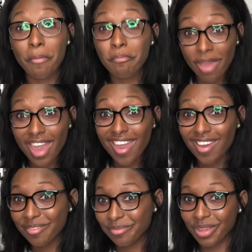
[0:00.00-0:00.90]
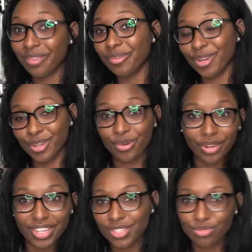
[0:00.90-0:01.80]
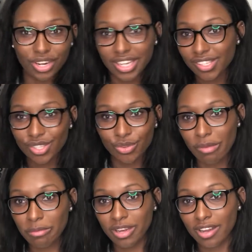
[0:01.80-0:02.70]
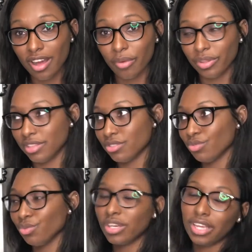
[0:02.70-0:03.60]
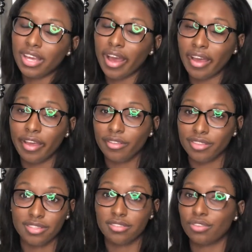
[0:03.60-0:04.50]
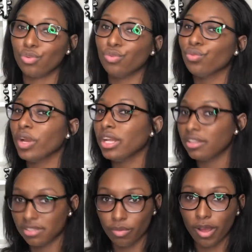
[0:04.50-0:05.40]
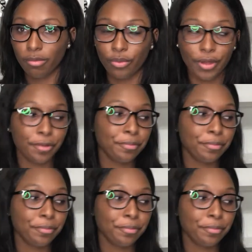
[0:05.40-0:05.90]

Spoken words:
may be where Queen is running to, maybe not, with this Ricky guy, this crazy white boy,